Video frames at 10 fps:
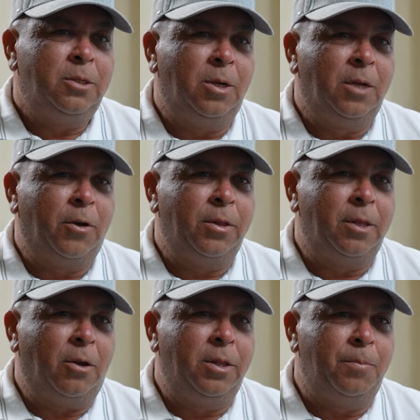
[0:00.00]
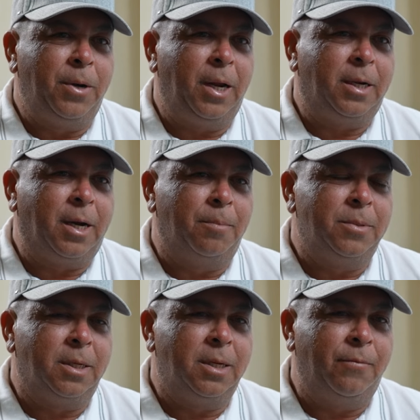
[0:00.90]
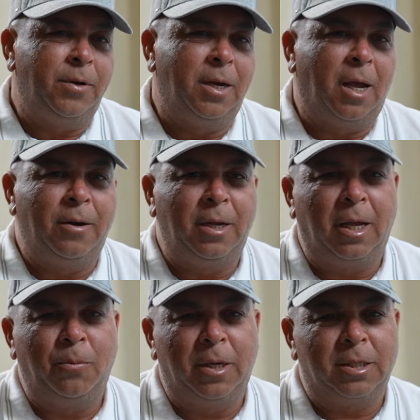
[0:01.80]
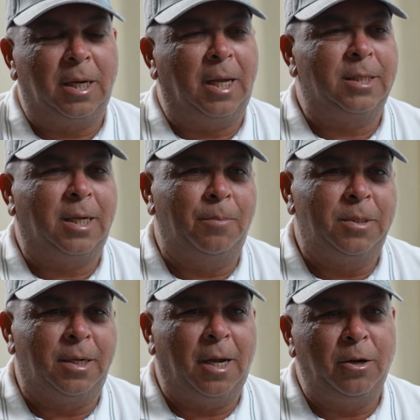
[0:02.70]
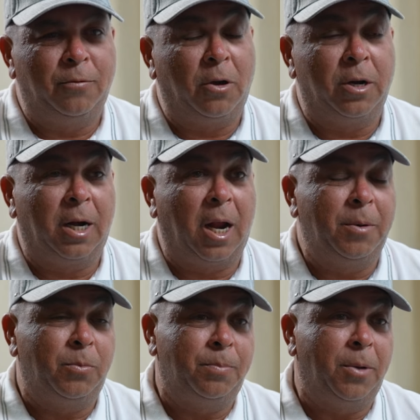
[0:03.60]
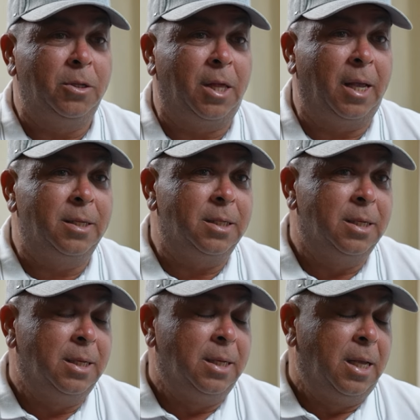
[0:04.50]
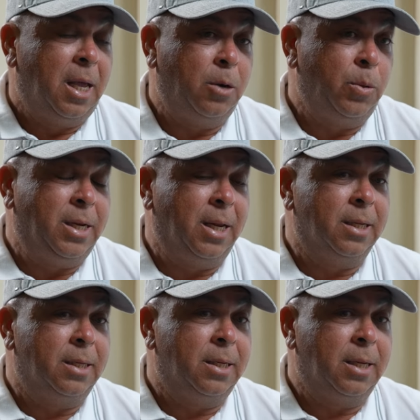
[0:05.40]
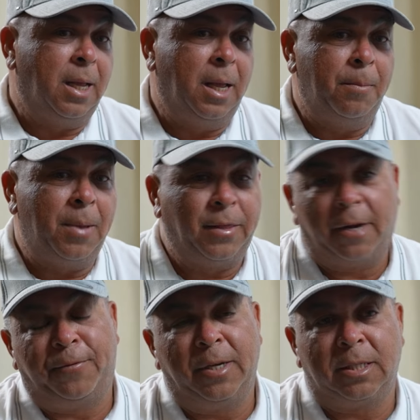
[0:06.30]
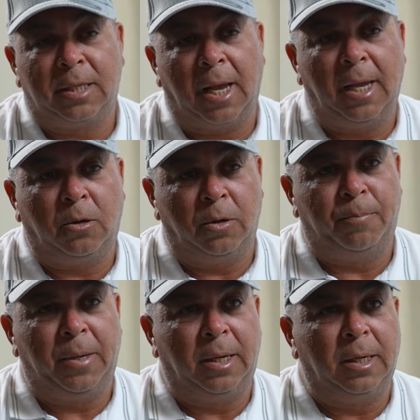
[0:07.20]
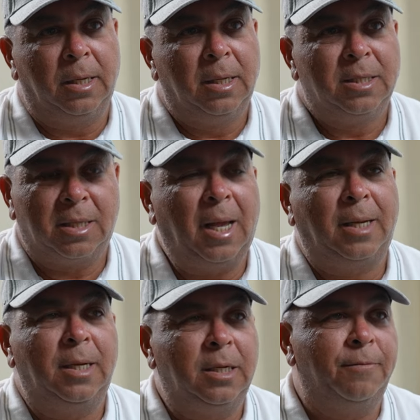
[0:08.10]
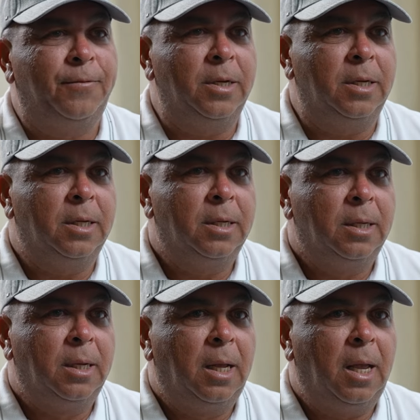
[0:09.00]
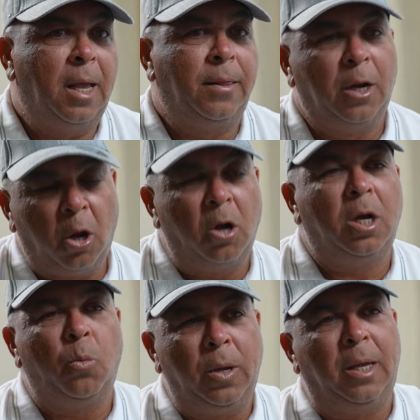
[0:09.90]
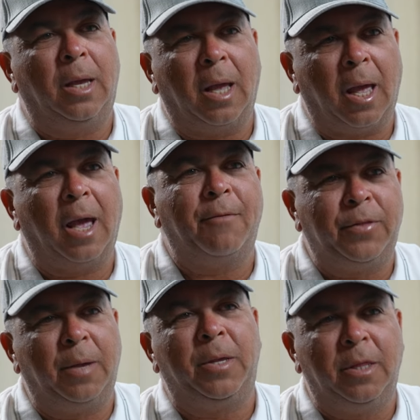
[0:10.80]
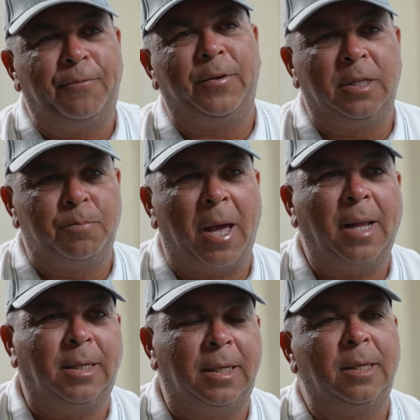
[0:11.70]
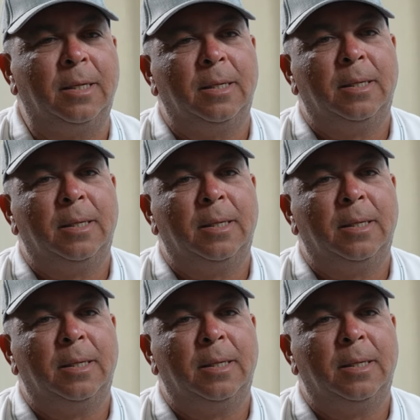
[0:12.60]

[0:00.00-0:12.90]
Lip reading: live on the breadcrumbs. And every now and again, when a slice comes around, you've got to grab it with both hands. And we didn't. And that first day could have been slightly different. And the longer we have them in the field batting,